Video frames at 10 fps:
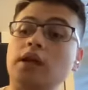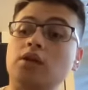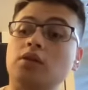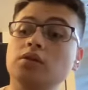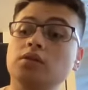
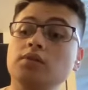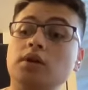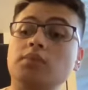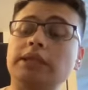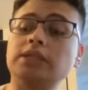it could do.
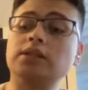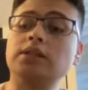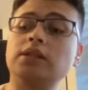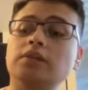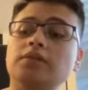I mean,
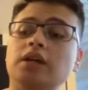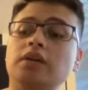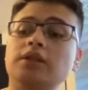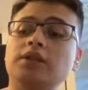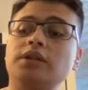if you
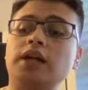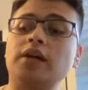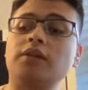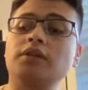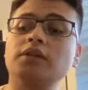have a look at
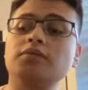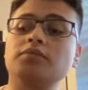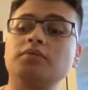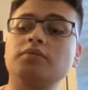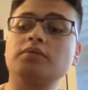how things
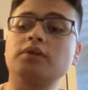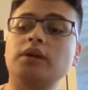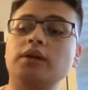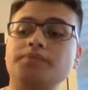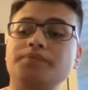have,
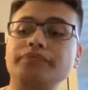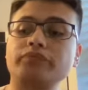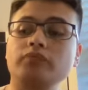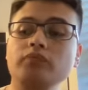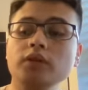
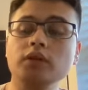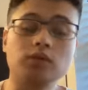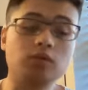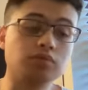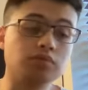
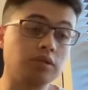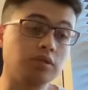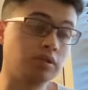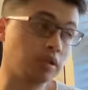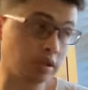or
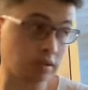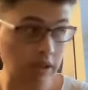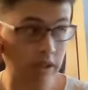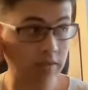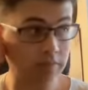you look at
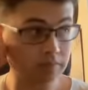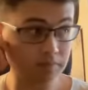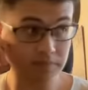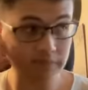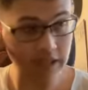how
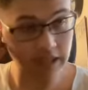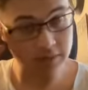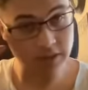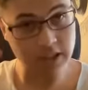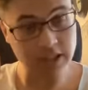
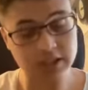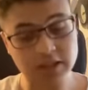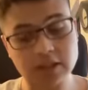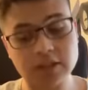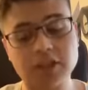the league
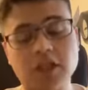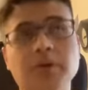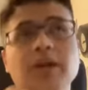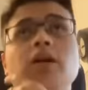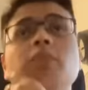is
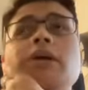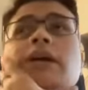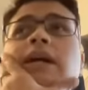shaping up,